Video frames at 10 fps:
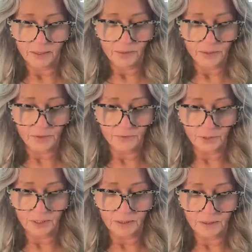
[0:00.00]
This
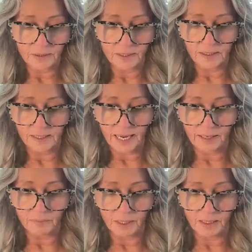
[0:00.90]
foot does
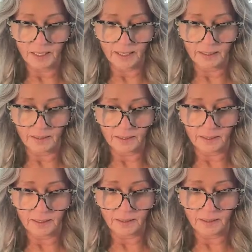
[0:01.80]
not mean
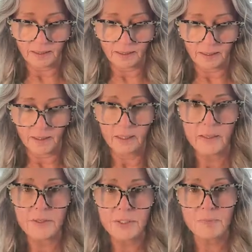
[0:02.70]
anything.
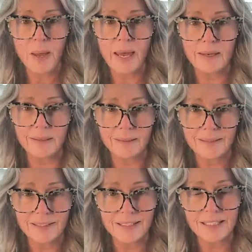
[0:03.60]
This pen
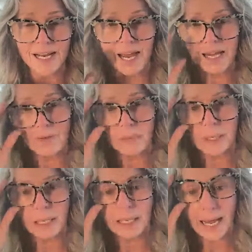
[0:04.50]
does not
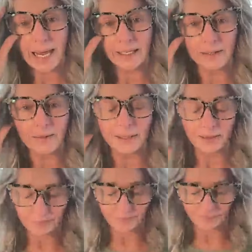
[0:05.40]
mean
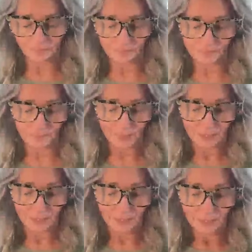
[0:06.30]
anything.
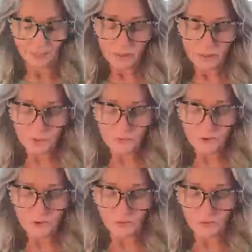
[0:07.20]
Then look
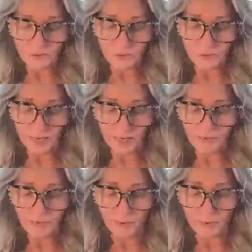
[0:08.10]
farther
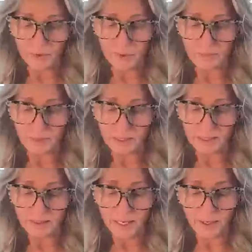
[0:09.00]
away from your
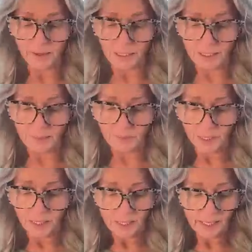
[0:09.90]
immediate area
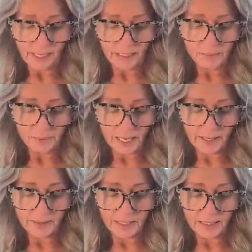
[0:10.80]
and
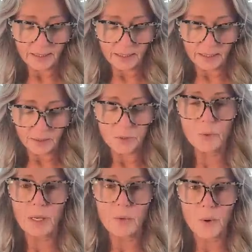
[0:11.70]
apply the idea
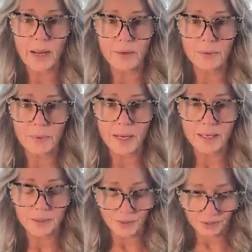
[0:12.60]
to a wider
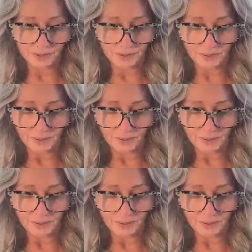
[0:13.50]
range.